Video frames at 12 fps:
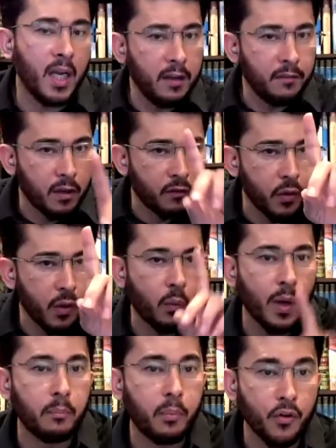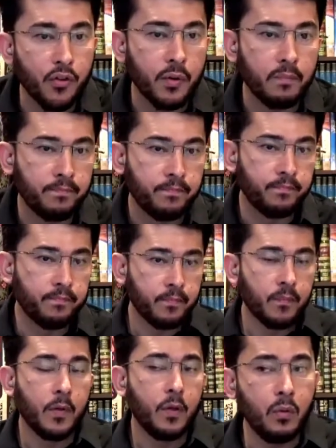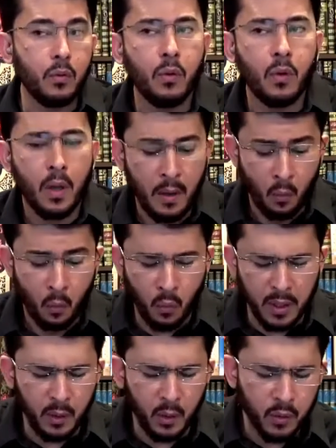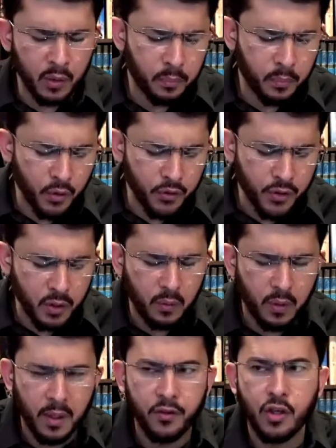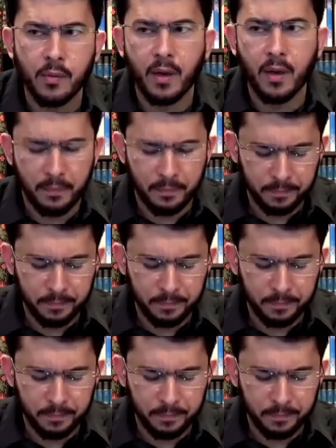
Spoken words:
even if you're one person. You, one loner person, you are the Jama'ah.